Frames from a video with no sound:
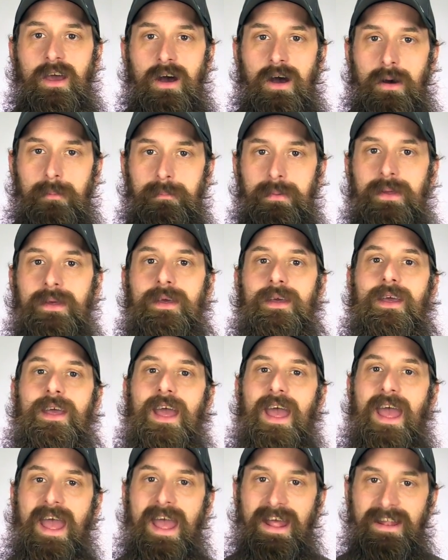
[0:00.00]
up
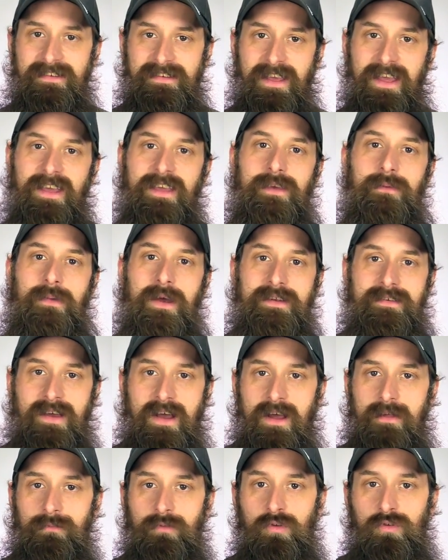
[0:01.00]
and taking my
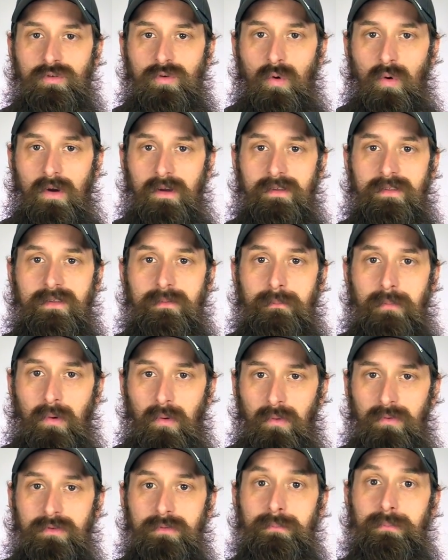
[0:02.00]
time to torque the
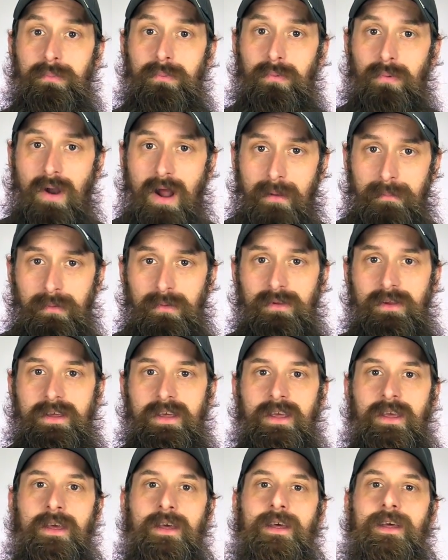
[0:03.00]
bolts
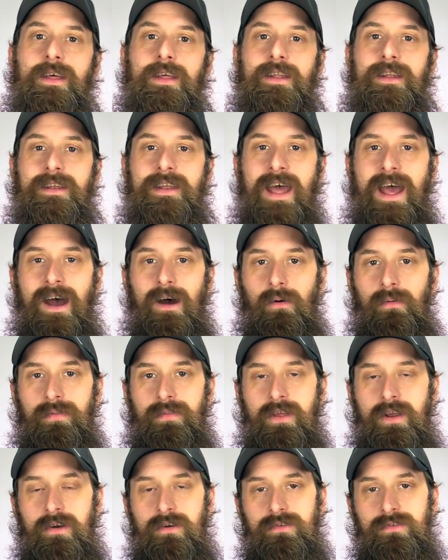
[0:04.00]
properly. Now,
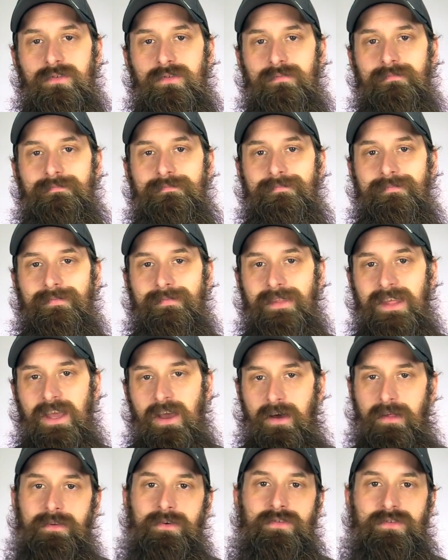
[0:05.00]
there's the
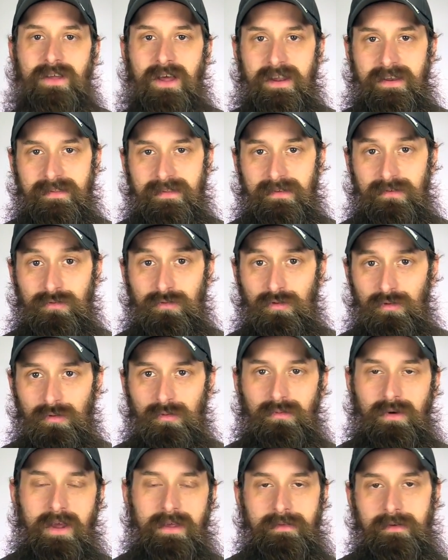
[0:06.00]
other side of this
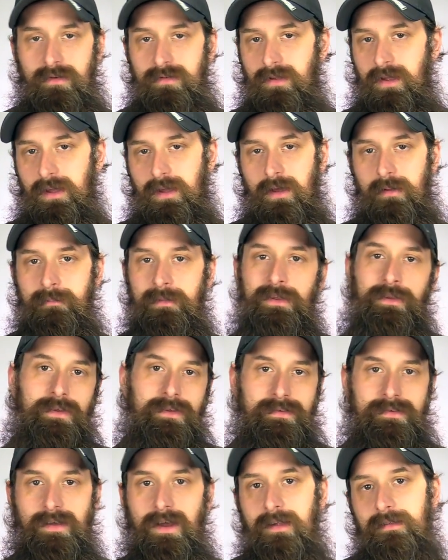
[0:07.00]
too, right? There's like a
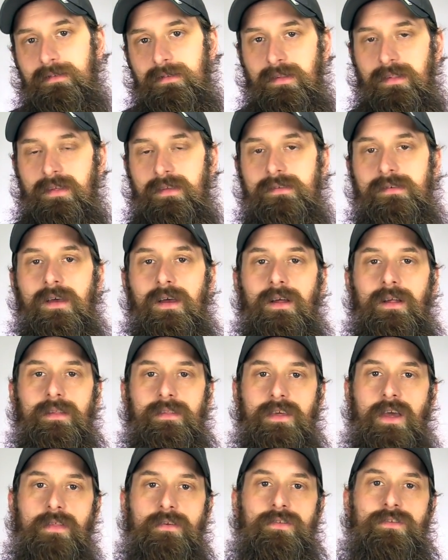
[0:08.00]
million sides to this.
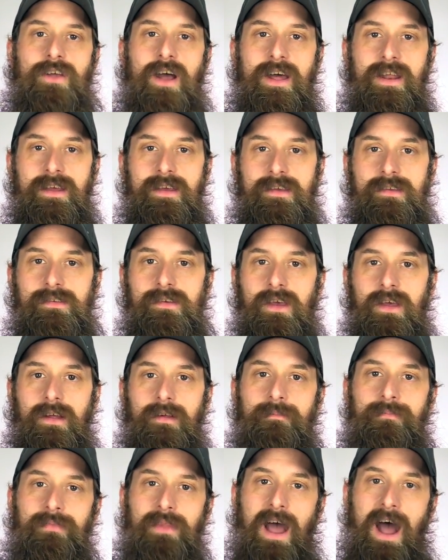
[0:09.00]
The other side is
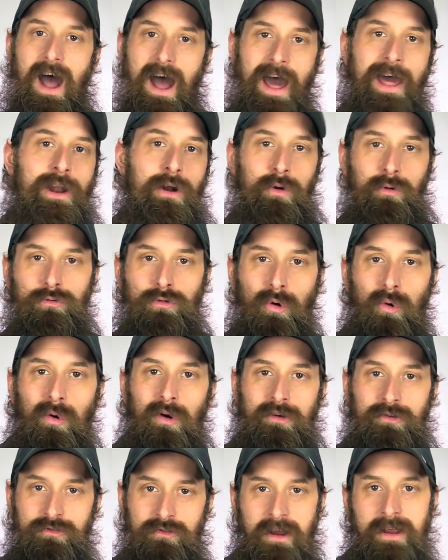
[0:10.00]
I don't
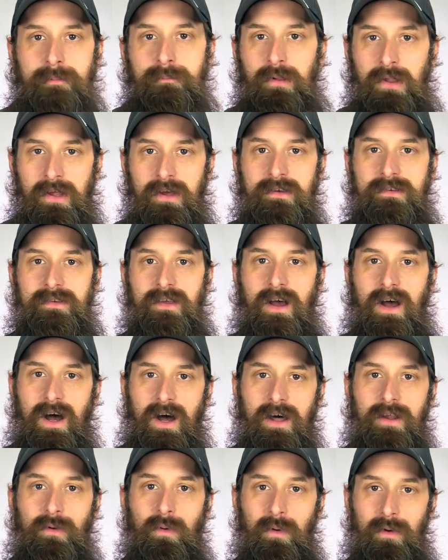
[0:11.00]
torque drain plugs
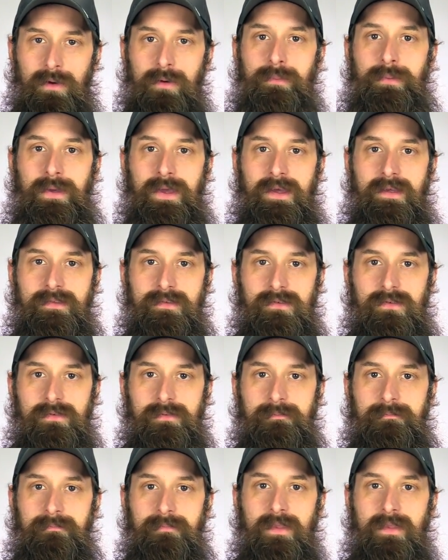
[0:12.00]
on oil pans.